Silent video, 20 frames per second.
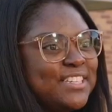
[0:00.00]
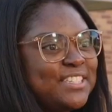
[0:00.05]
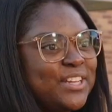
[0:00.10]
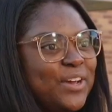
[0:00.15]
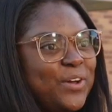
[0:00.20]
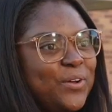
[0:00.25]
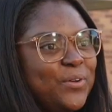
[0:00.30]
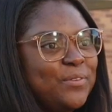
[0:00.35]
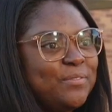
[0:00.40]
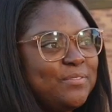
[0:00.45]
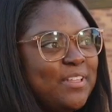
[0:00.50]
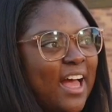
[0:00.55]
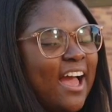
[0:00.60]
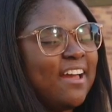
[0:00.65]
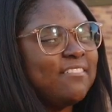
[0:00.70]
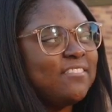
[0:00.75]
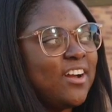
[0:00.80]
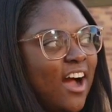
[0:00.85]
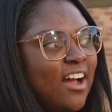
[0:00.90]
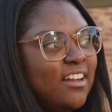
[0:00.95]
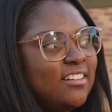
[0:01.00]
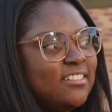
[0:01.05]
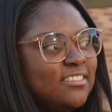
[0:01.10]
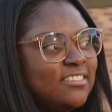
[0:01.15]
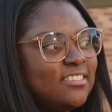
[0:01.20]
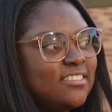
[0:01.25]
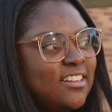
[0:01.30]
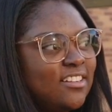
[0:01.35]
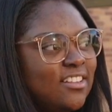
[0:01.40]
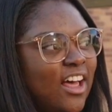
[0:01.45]
So I've
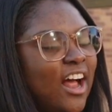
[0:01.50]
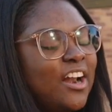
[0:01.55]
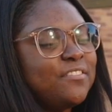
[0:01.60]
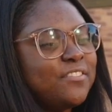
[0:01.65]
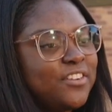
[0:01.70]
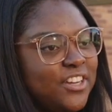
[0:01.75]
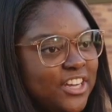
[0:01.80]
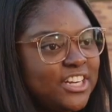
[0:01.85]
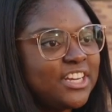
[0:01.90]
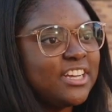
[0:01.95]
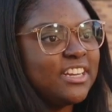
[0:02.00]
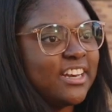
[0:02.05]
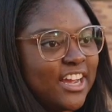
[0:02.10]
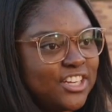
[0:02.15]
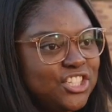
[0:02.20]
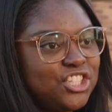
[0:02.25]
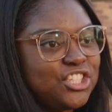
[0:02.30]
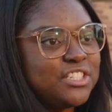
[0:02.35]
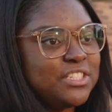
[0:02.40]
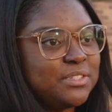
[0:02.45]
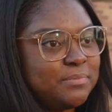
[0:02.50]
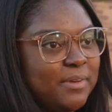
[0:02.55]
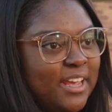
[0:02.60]
gotten a lot of good connections